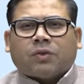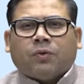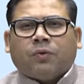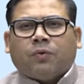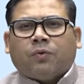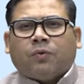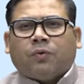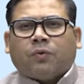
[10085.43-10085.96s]
So
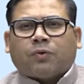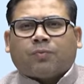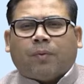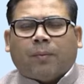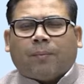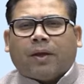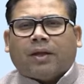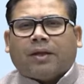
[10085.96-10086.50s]
you use
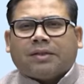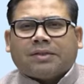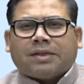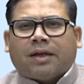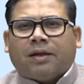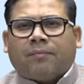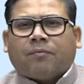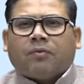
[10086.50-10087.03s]
papain
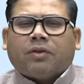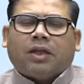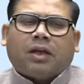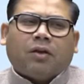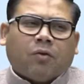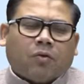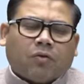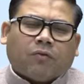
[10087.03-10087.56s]
enzyme. There are
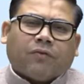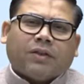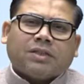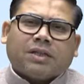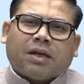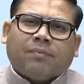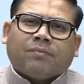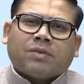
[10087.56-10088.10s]
a lot of
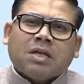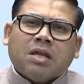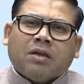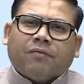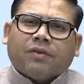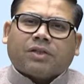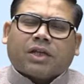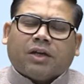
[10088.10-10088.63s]
enzymes
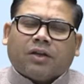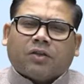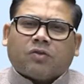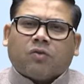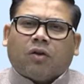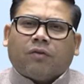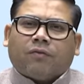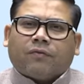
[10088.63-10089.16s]
which can
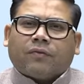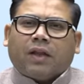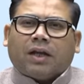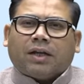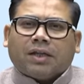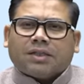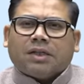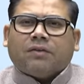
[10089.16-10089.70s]
dissolve. If
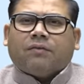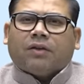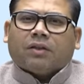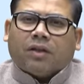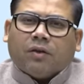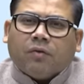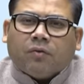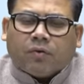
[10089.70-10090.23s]
that doesn't work,
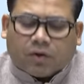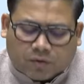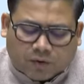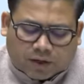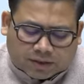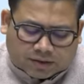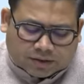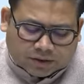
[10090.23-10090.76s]
then you
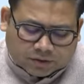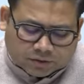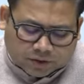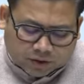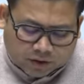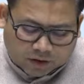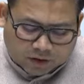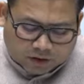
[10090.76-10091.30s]
require a
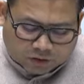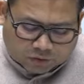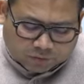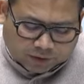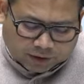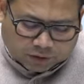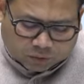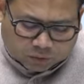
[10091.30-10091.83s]
surgery. So
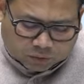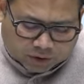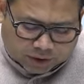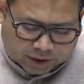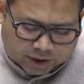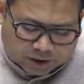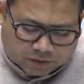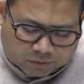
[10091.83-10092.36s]
1, 2,
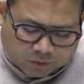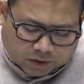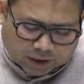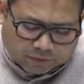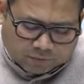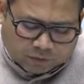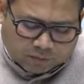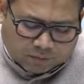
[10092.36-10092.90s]
3 is what
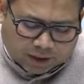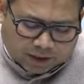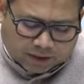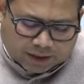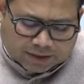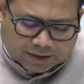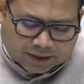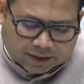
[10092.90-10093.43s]
I would
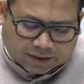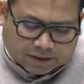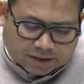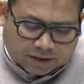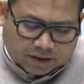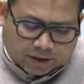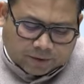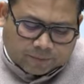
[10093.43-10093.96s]
mark as an
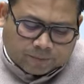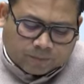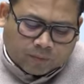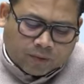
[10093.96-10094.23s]
answer here.